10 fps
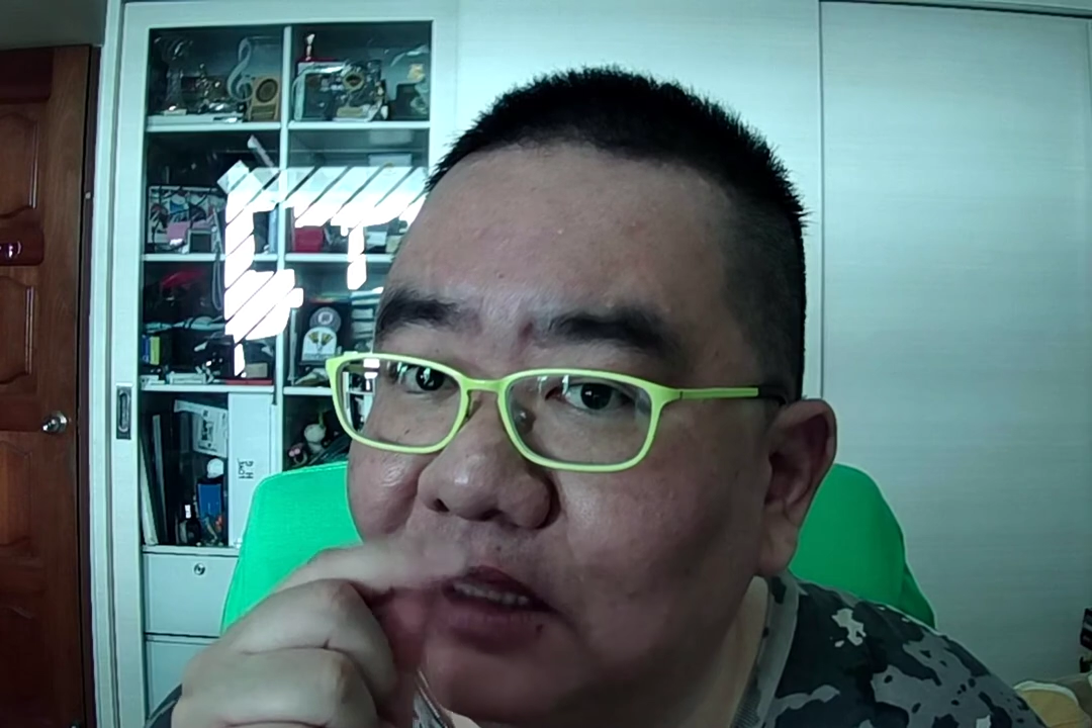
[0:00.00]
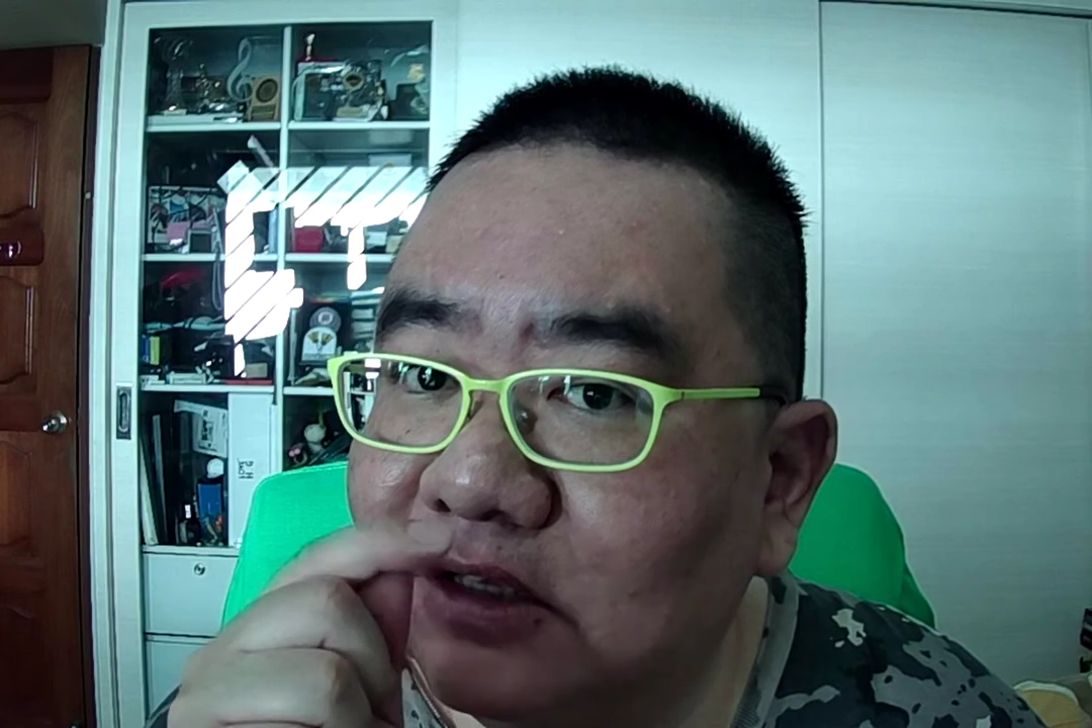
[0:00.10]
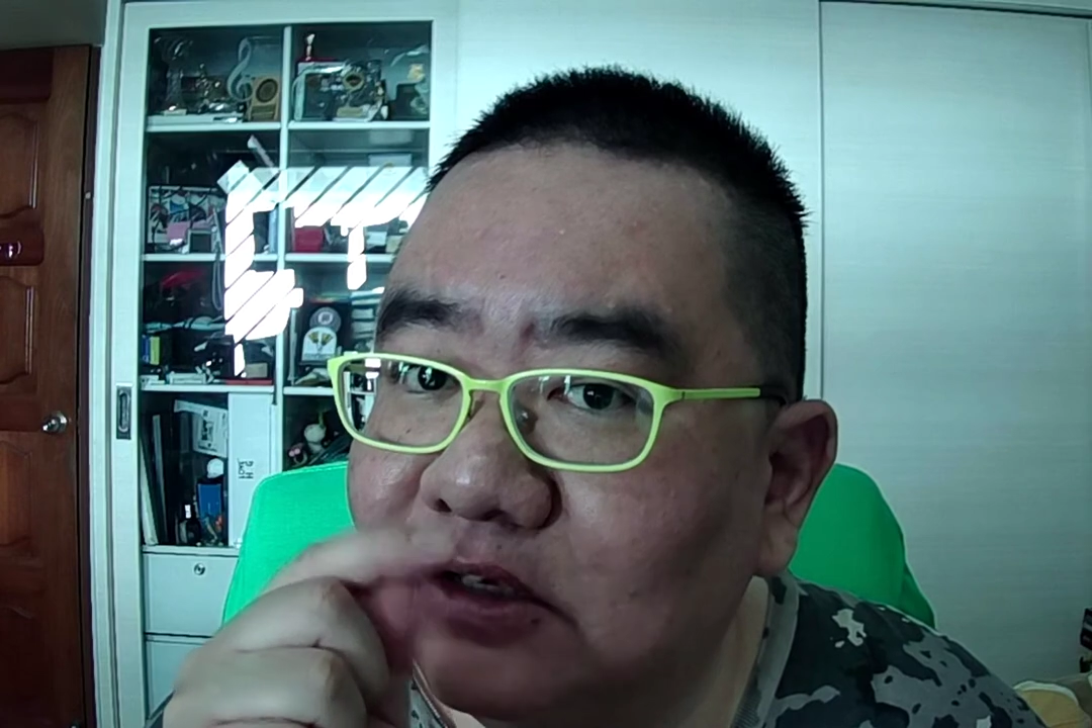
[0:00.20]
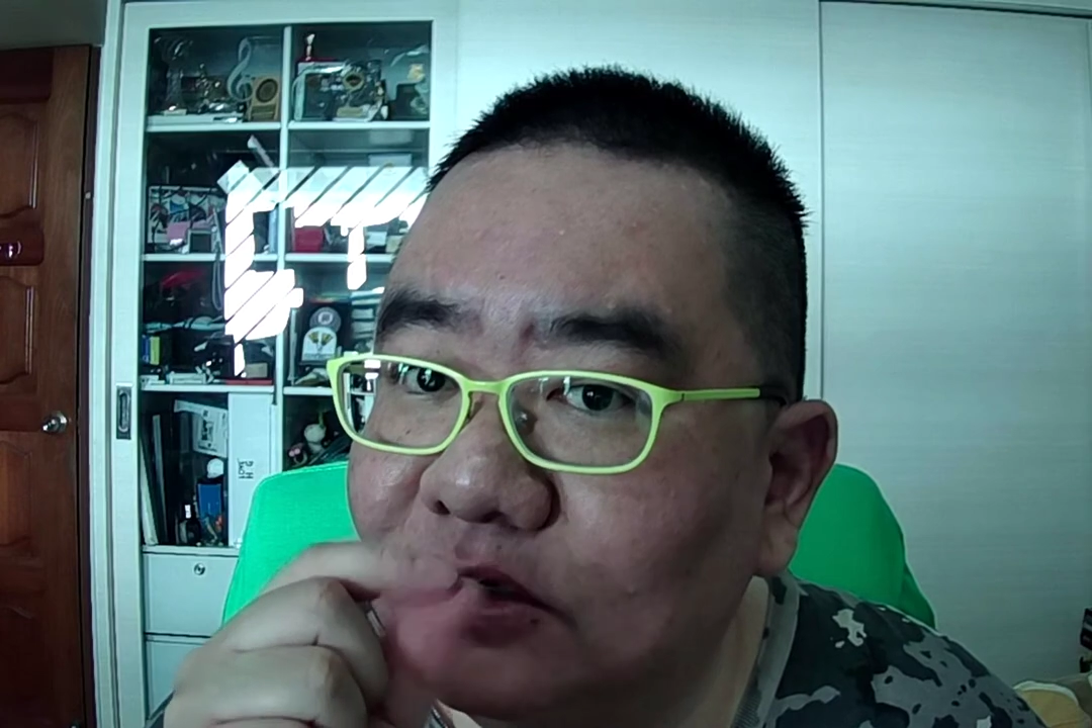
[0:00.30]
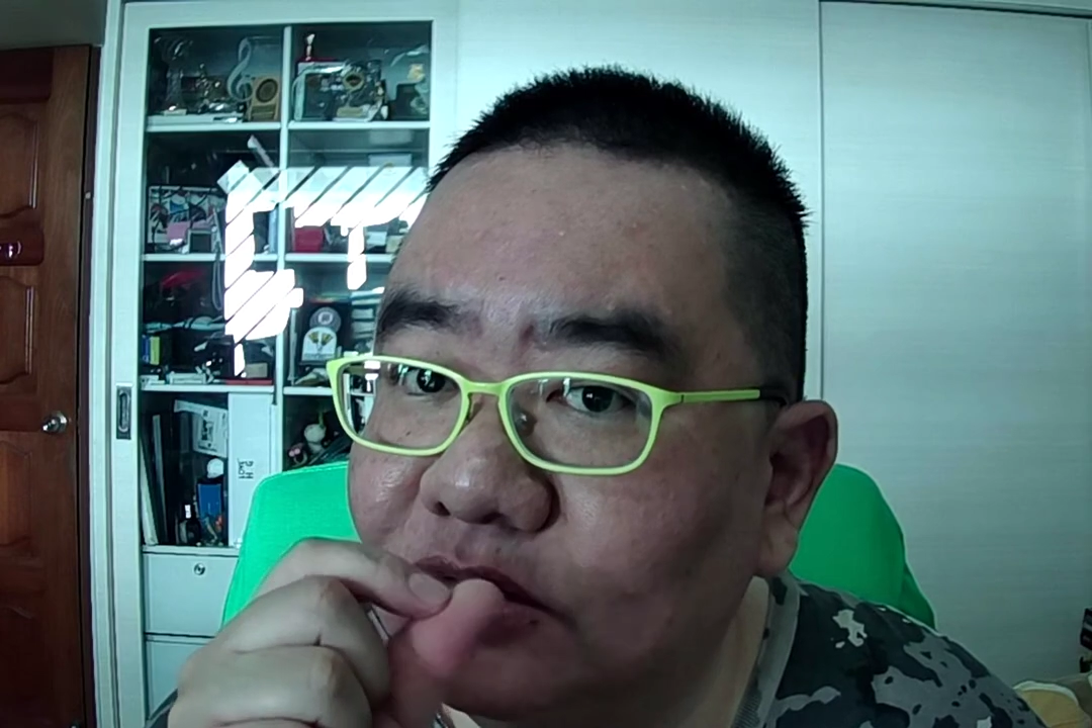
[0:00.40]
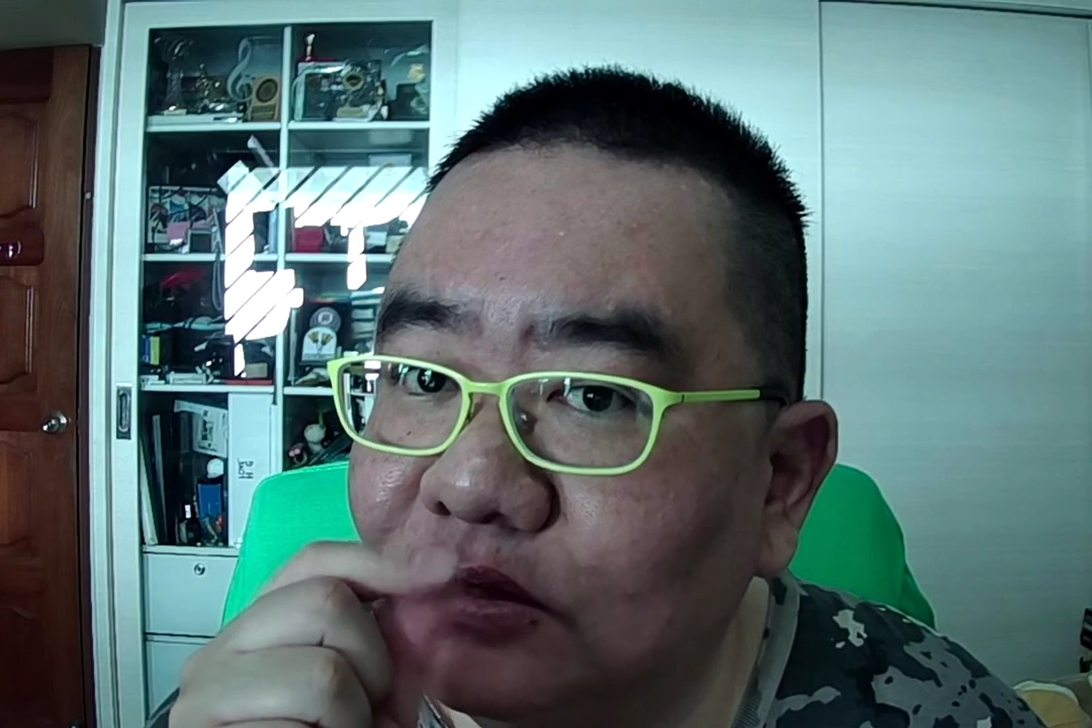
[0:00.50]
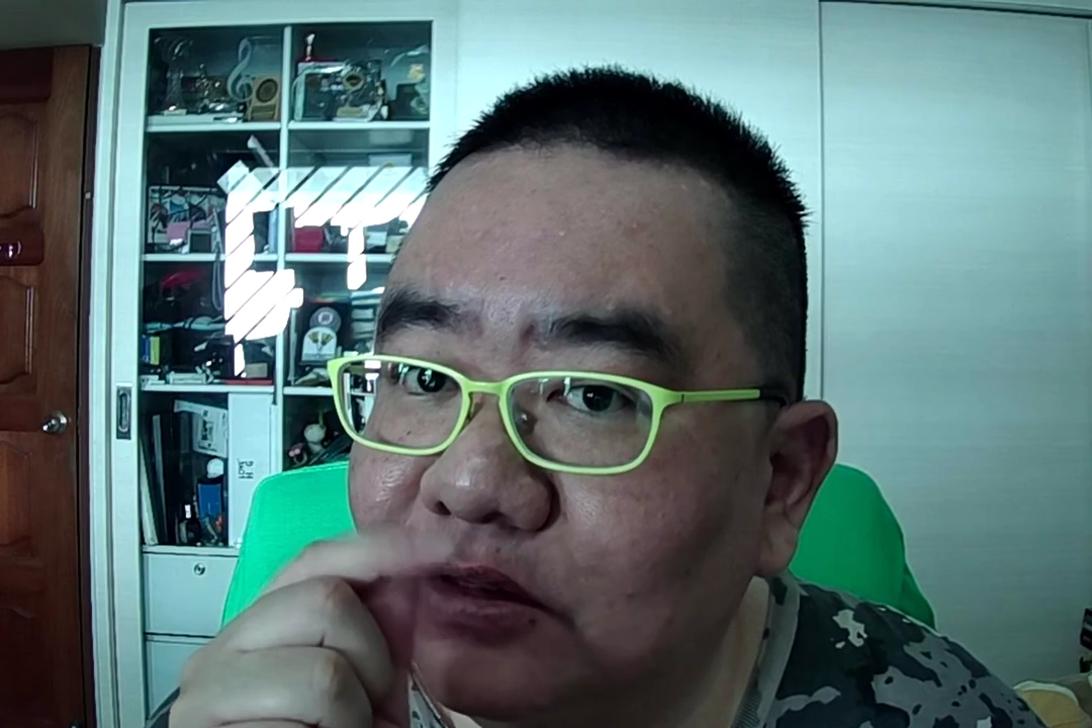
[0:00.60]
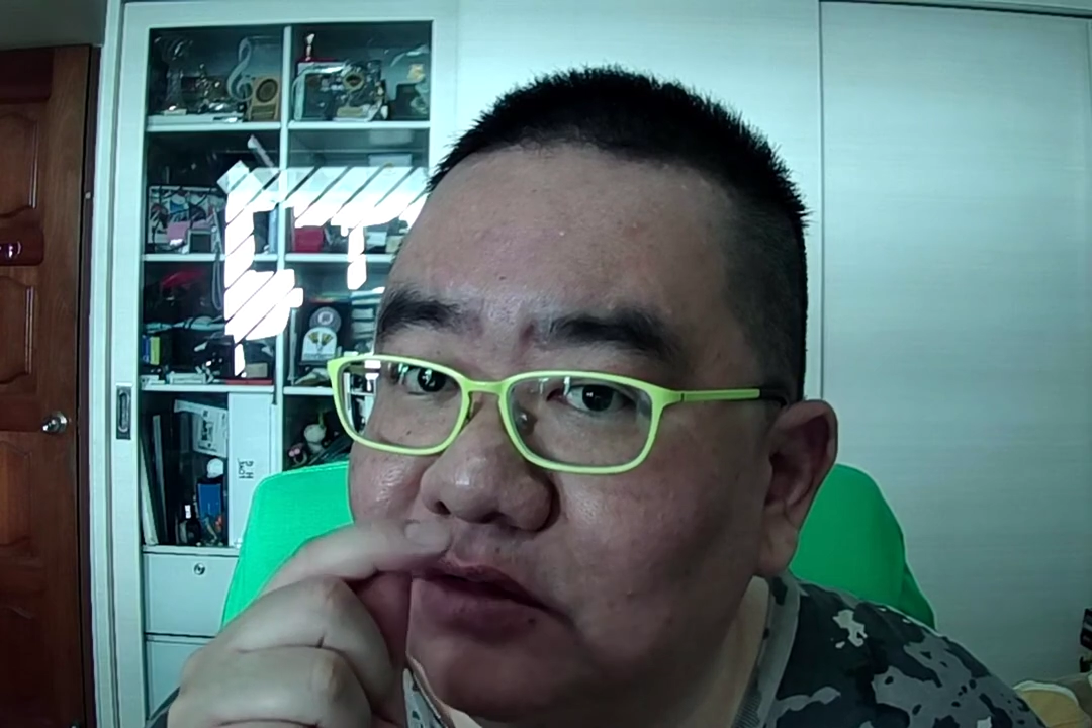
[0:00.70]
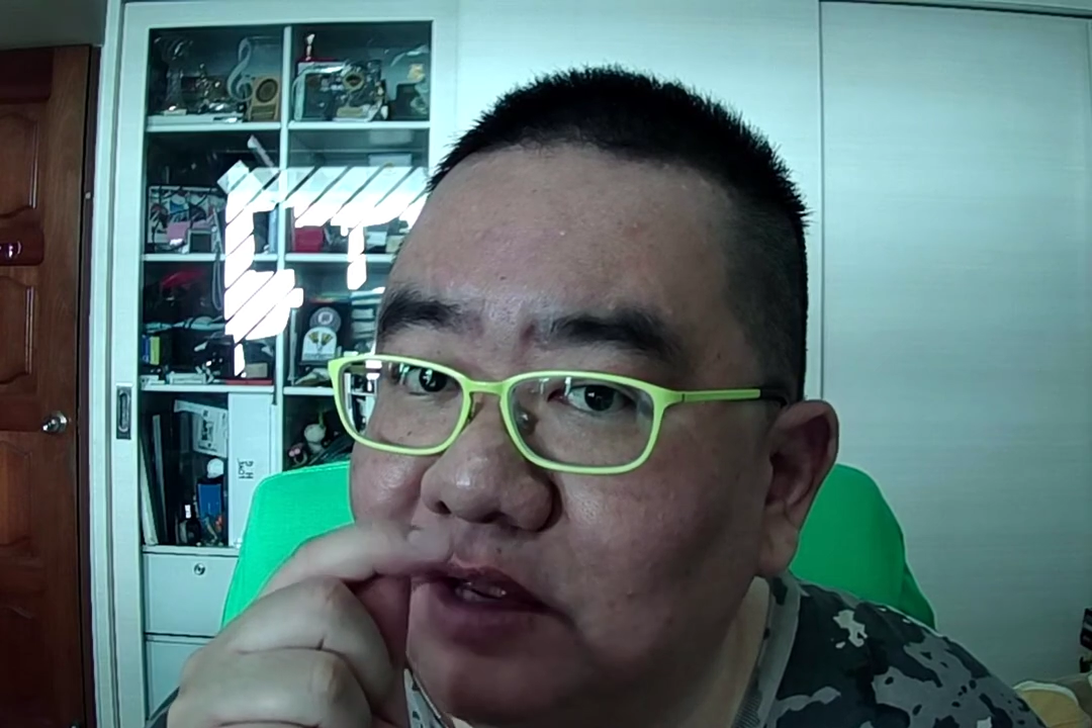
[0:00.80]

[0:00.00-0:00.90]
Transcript: 2, 3,